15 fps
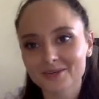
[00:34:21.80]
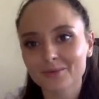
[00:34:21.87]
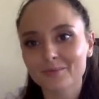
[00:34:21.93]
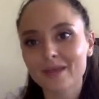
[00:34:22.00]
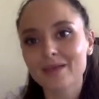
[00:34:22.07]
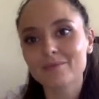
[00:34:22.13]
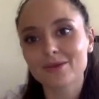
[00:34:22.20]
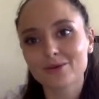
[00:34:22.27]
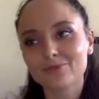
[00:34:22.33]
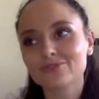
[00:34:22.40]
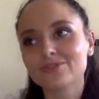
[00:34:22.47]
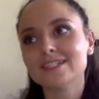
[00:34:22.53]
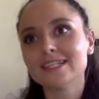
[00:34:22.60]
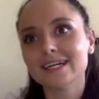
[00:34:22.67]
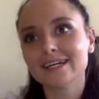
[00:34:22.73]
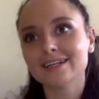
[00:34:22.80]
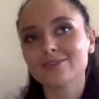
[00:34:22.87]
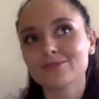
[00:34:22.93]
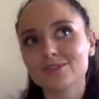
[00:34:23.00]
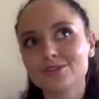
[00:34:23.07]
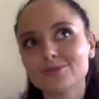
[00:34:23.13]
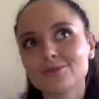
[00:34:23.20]
maybe
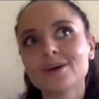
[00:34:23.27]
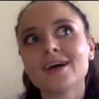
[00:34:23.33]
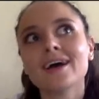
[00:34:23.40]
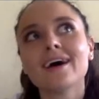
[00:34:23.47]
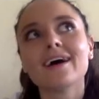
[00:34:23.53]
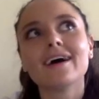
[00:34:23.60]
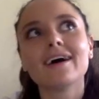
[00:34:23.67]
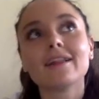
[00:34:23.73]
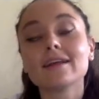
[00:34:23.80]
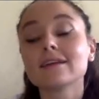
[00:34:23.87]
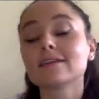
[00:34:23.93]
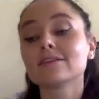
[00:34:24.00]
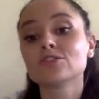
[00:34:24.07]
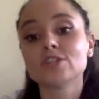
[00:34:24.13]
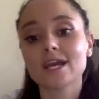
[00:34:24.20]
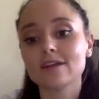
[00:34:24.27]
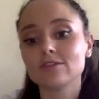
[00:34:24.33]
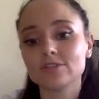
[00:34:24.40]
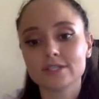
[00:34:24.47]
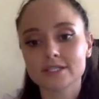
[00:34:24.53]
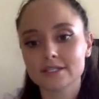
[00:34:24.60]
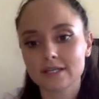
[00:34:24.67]
you do a little
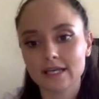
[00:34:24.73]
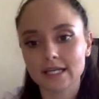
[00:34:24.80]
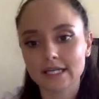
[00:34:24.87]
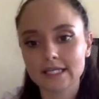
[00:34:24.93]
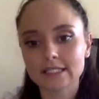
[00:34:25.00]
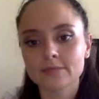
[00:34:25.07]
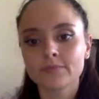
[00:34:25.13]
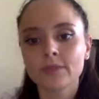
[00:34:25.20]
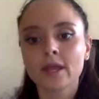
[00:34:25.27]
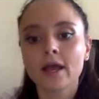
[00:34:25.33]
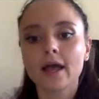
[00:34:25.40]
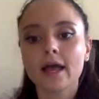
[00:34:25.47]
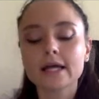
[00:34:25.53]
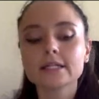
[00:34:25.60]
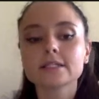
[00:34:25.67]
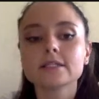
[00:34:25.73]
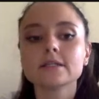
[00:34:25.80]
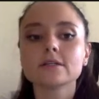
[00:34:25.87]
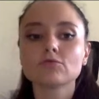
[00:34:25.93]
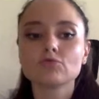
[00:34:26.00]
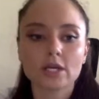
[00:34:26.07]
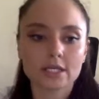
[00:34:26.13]
changes in it. And
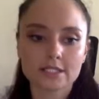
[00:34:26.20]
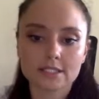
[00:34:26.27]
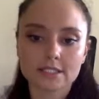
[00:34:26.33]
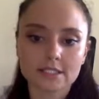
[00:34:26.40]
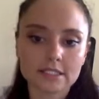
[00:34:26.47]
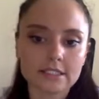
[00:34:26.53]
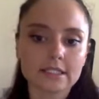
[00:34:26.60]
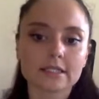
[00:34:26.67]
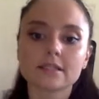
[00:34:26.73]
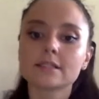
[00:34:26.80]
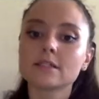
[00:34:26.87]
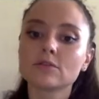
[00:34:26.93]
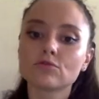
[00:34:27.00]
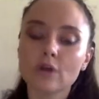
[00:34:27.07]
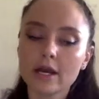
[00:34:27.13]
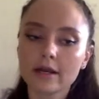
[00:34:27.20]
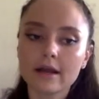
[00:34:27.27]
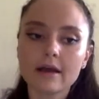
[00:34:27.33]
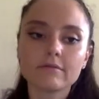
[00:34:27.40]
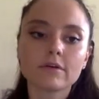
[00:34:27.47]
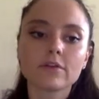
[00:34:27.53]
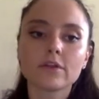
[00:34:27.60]
tracking statistics. Track
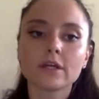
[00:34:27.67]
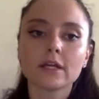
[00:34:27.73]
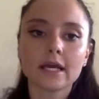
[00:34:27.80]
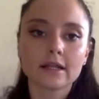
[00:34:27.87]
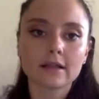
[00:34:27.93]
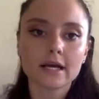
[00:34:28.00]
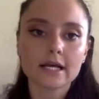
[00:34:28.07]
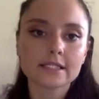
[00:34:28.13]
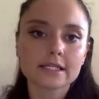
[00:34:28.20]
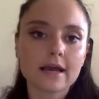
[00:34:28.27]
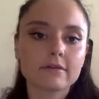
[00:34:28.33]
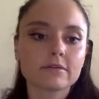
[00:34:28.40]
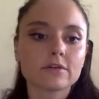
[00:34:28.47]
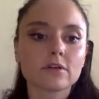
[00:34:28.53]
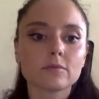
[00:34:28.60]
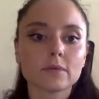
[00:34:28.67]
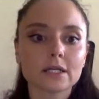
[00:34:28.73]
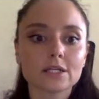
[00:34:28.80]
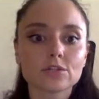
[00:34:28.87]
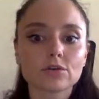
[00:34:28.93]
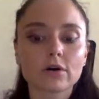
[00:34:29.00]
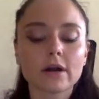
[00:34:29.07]
everything, analyze everything,
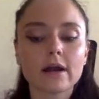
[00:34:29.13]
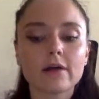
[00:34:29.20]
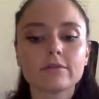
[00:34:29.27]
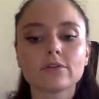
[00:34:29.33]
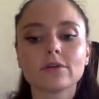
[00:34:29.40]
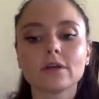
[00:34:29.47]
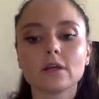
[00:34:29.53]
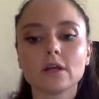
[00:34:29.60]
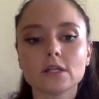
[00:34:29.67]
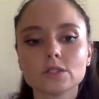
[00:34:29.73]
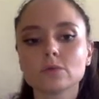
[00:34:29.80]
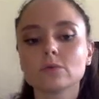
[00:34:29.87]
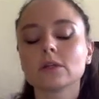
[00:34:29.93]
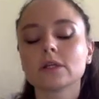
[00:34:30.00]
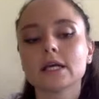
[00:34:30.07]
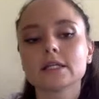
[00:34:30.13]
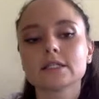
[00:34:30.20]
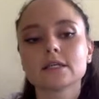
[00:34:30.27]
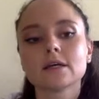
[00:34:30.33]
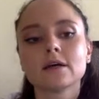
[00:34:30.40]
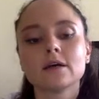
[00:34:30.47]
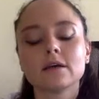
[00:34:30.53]
monitor everything, and you will get
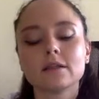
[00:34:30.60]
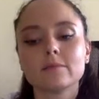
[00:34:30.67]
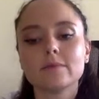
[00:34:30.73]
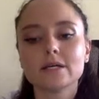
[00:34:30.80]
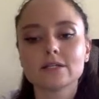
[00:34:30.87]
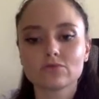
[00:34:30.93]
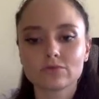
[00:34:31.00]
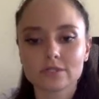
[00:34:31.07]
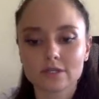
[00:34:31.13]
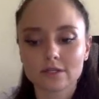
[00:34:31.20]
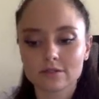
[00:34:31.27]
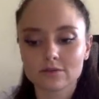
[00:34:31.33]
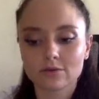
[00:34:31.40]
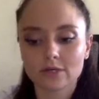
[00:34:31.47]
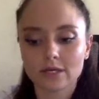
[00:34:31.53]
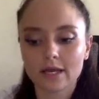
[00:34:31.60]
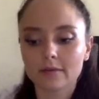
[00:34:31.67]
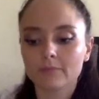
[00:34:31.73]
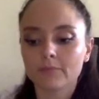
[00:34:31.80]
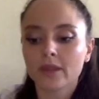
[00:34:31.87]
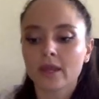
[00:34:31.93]
the best results you can.